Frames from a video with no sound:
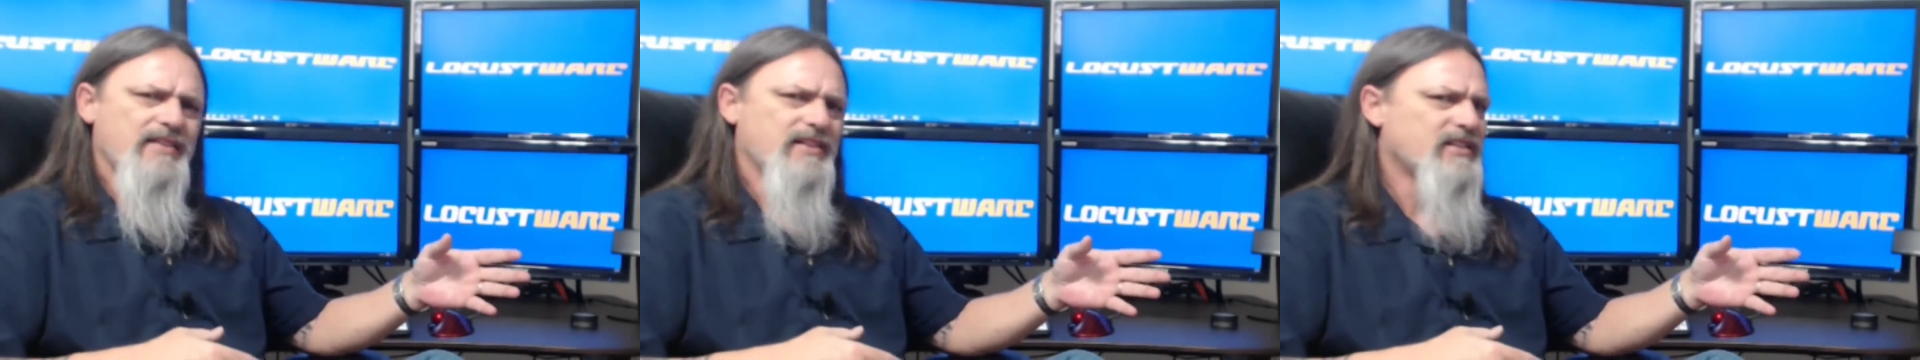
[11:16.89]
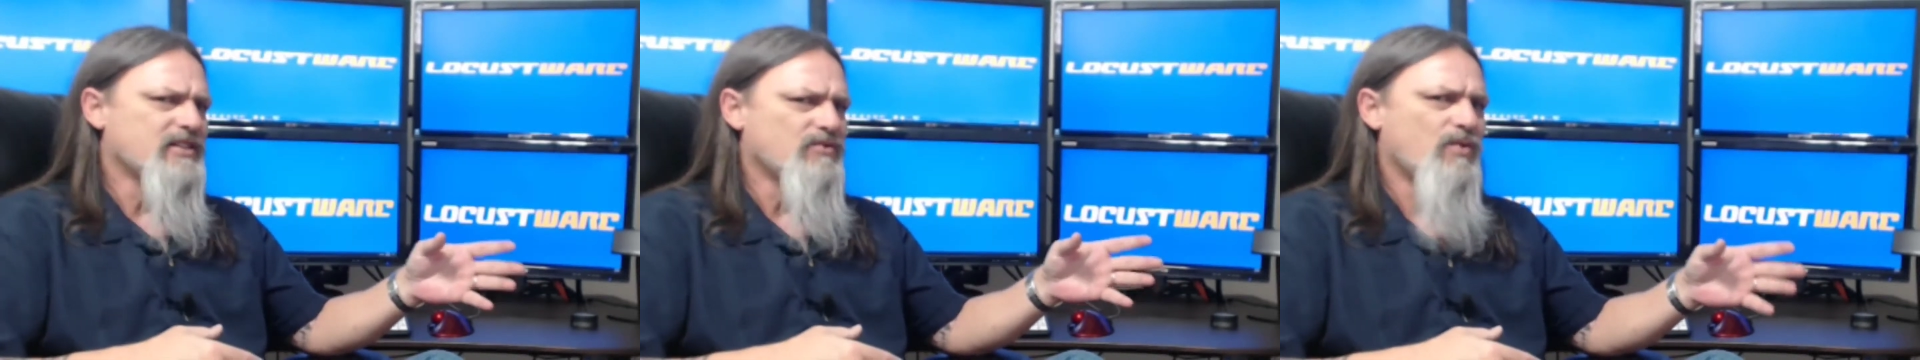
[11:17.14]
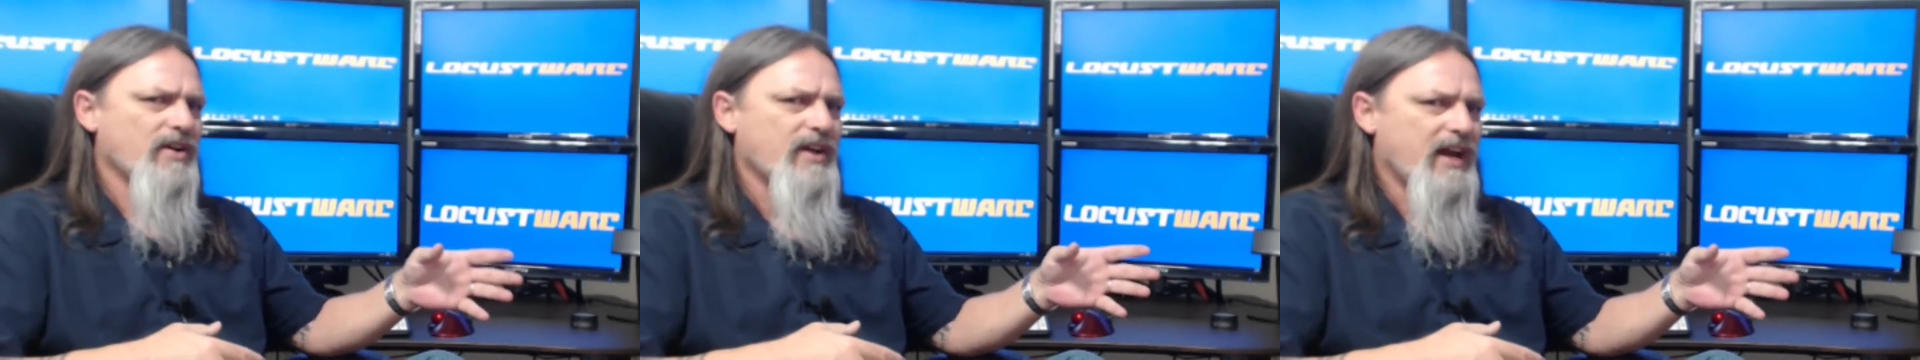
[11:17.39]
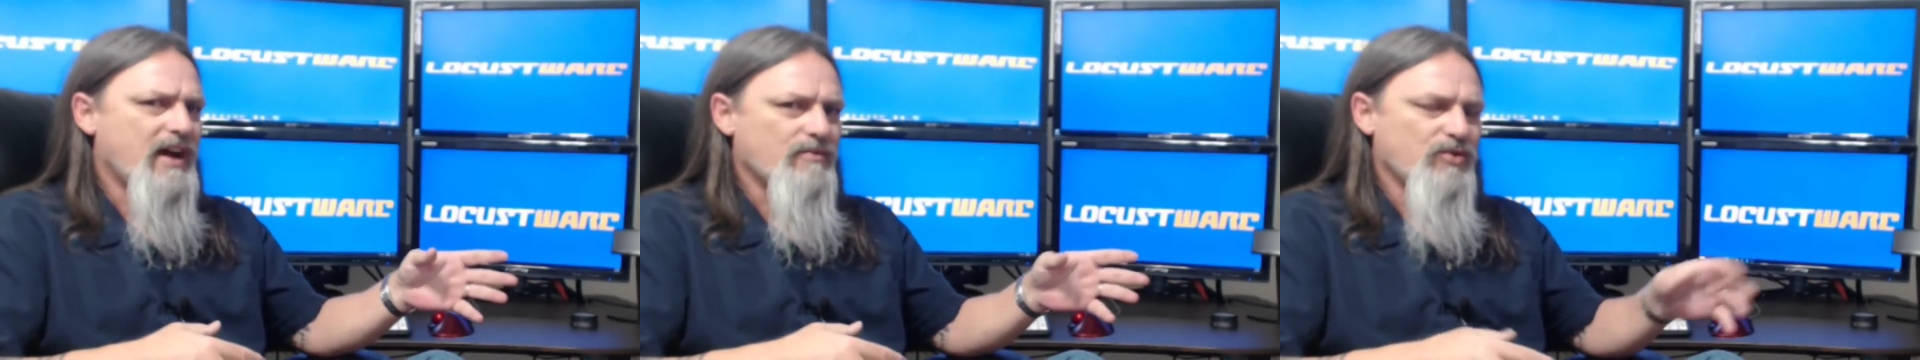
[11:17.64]
this is
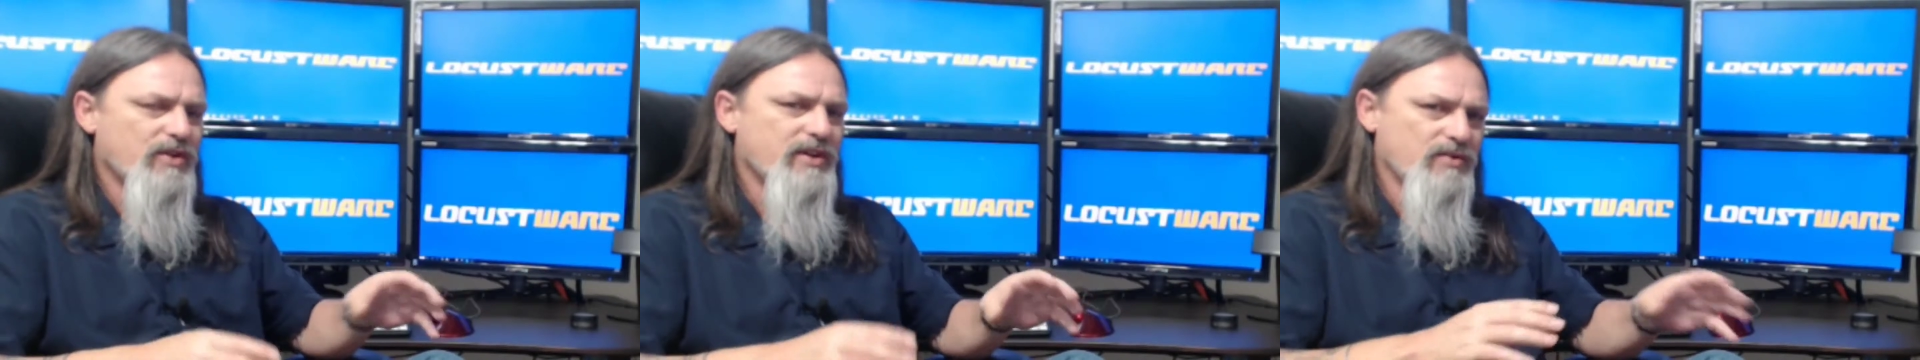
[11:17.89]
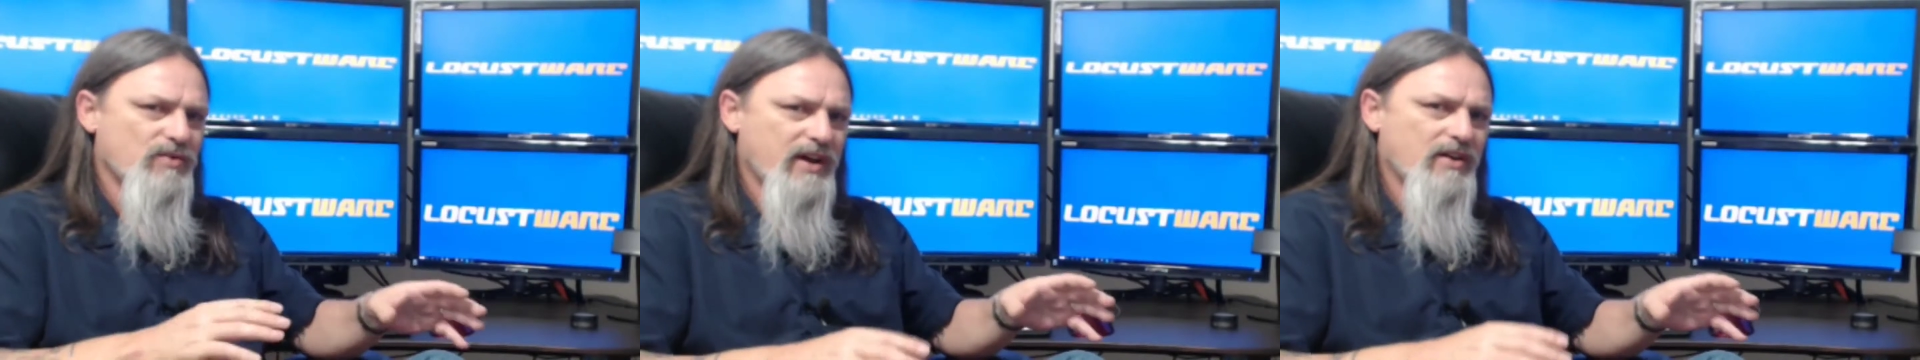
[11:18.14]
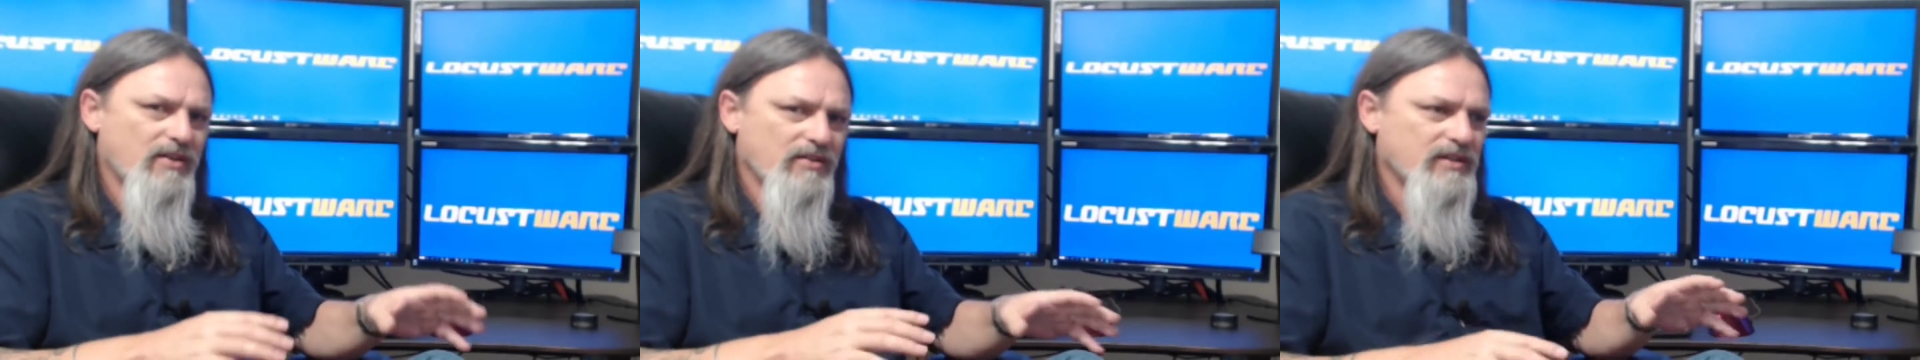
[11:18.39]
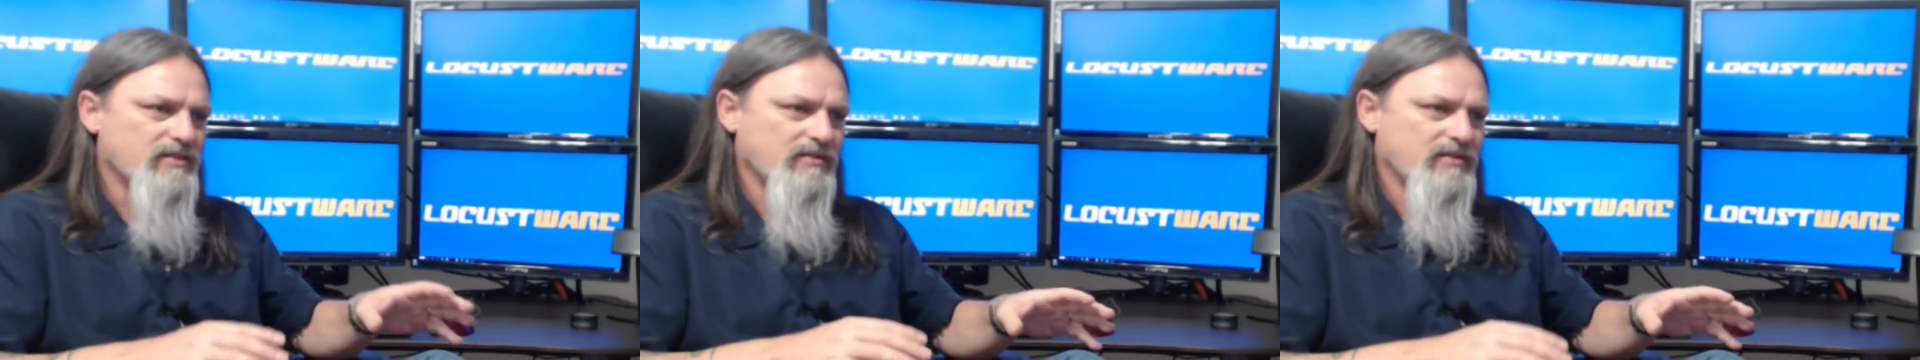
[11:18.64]
working out pretty well,
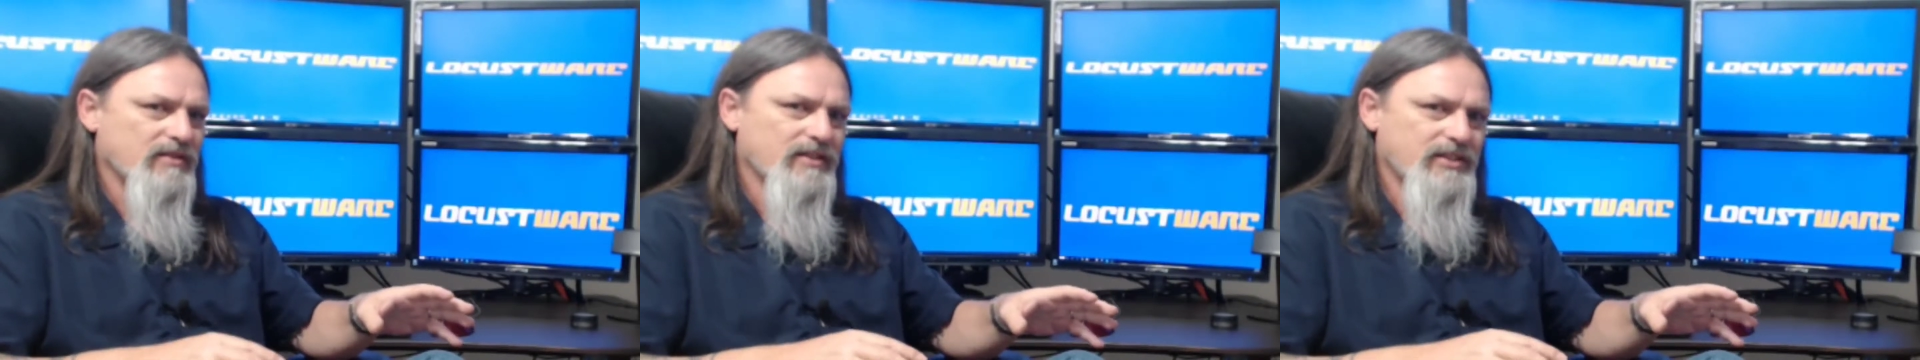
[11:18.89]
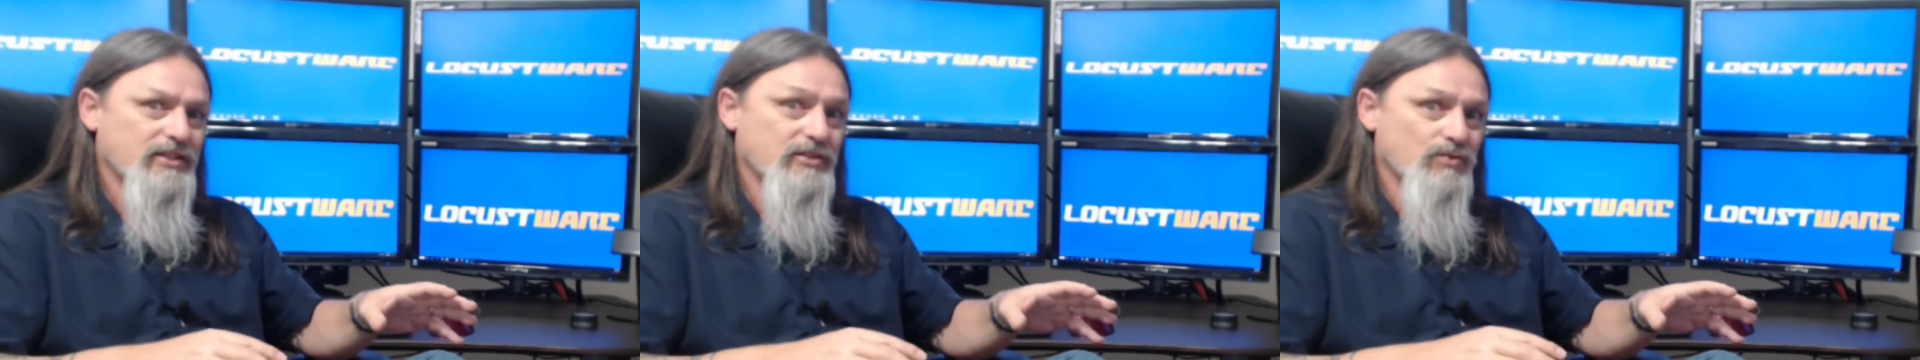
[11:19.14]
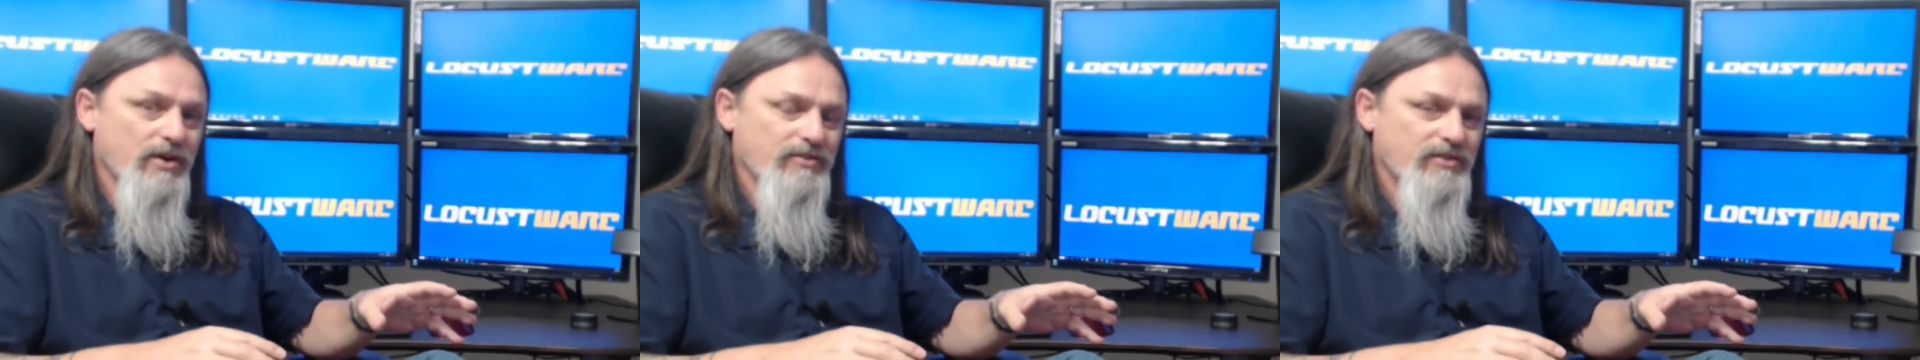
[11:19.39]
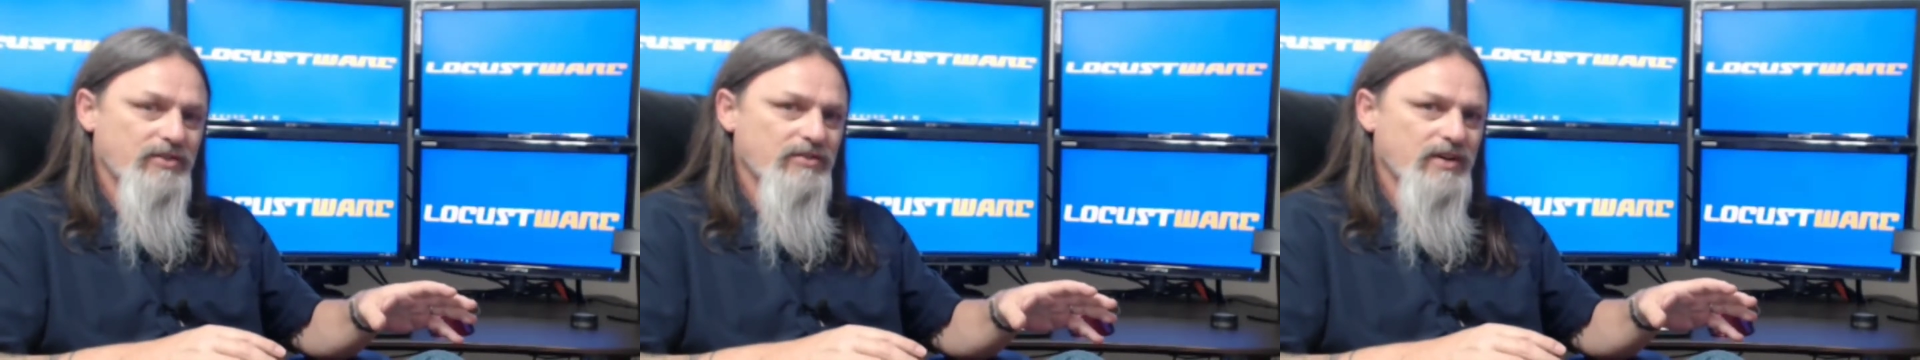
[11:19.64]
this, you know, this is
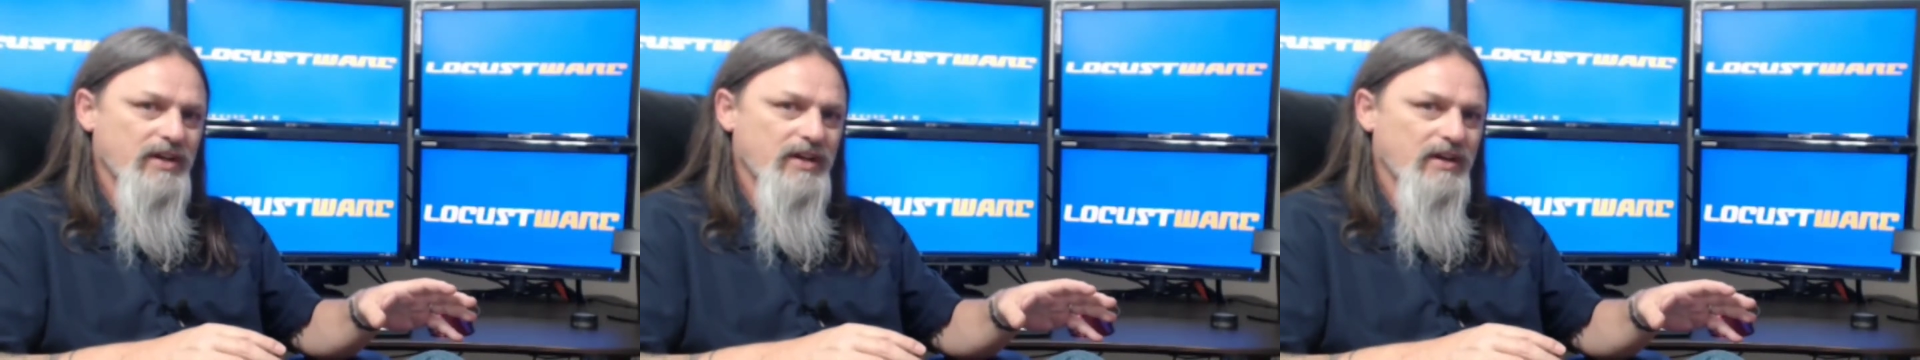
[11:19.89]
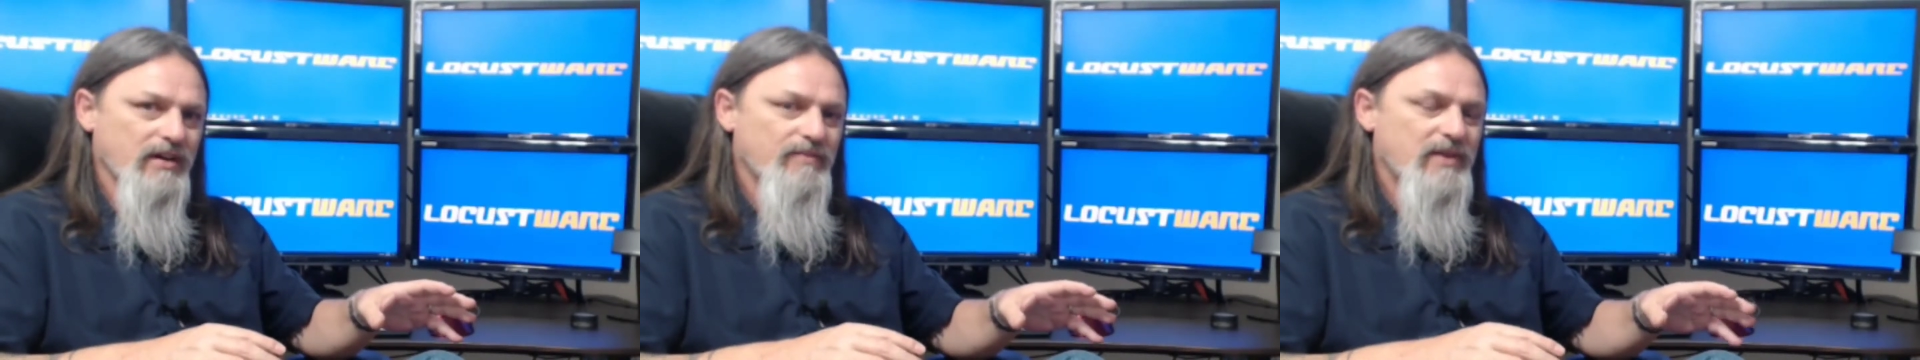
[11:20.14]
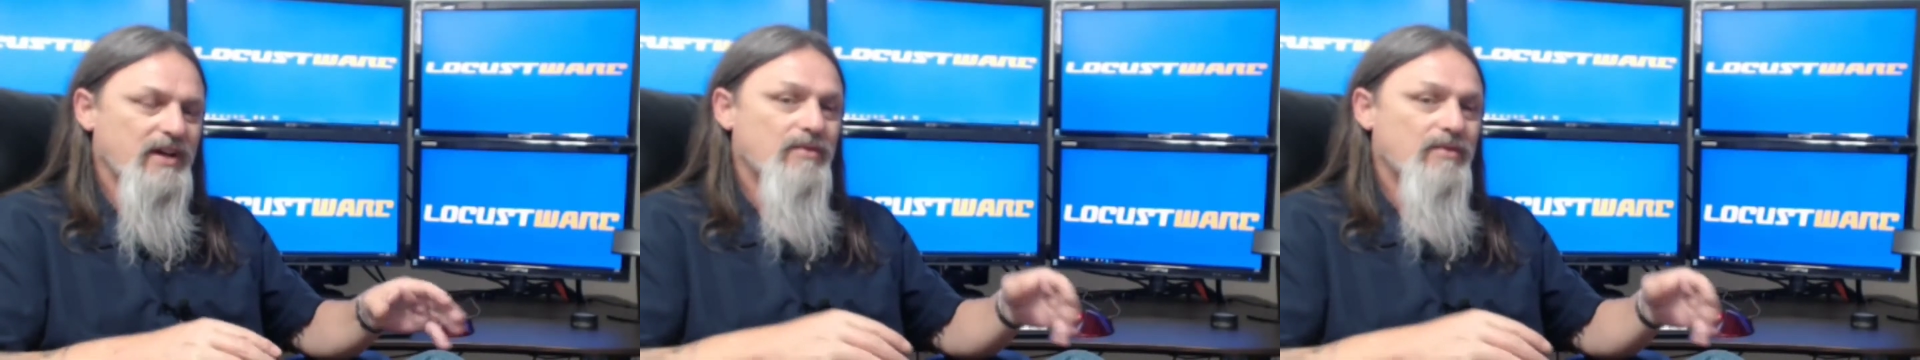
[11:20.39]
worth doing here,